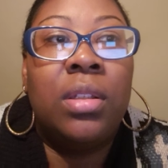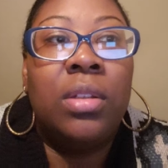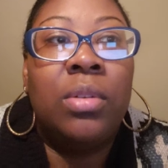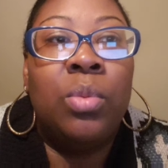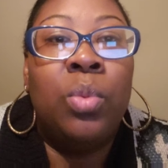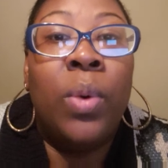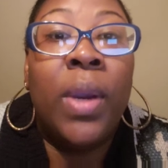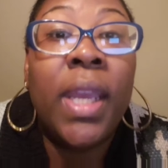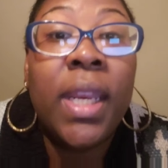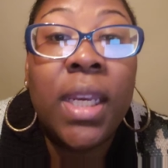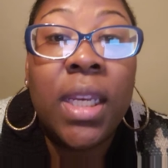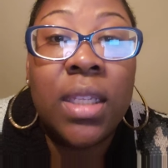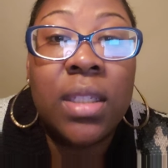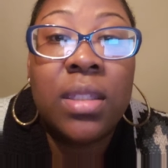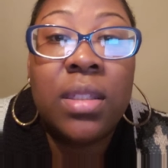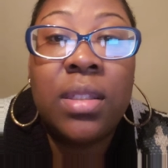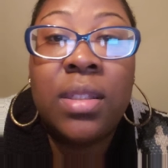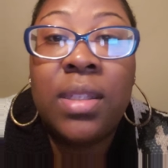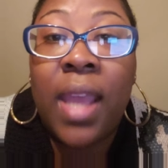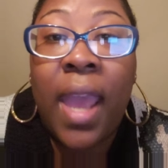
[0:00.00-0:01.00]

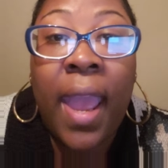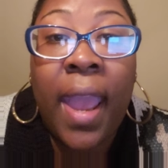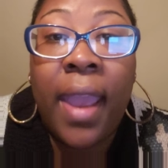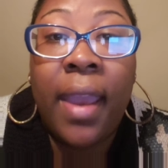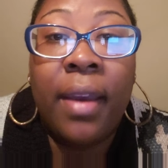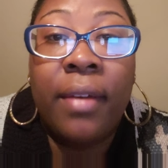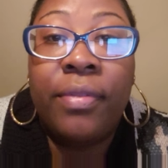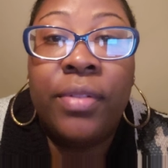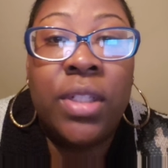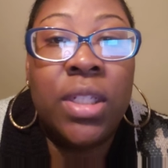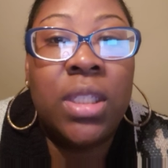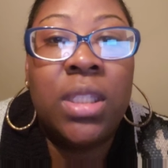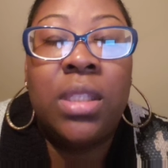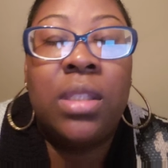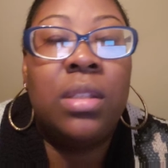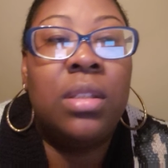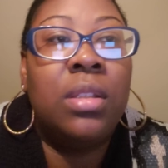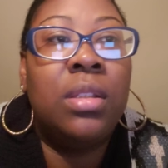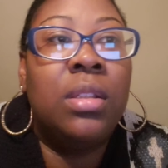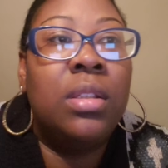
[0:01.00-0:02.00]
witness staff
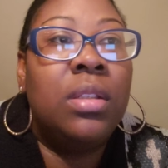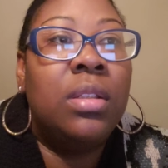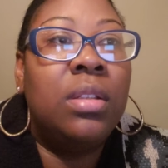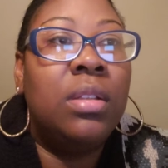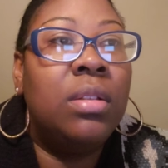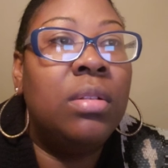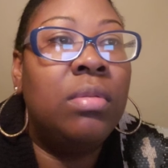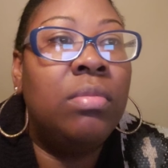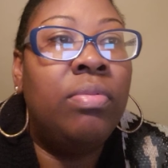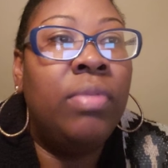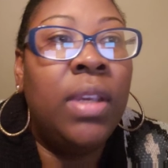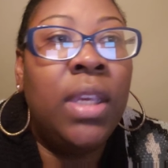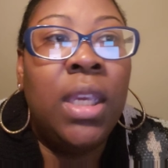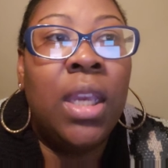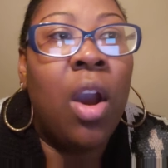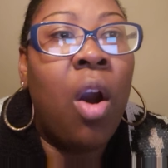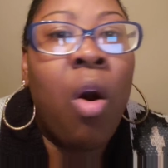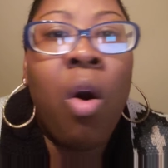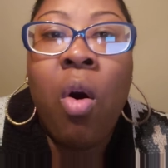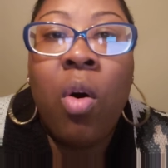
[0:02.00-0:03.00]
just
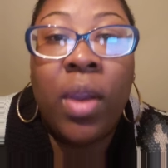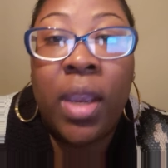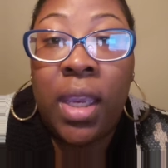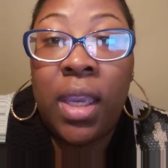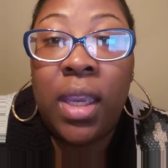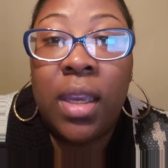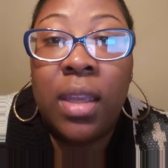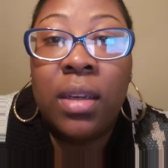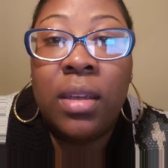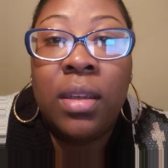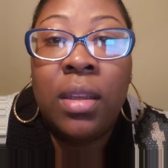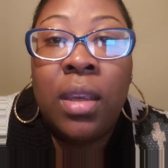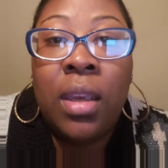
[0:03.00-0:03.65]
be all in.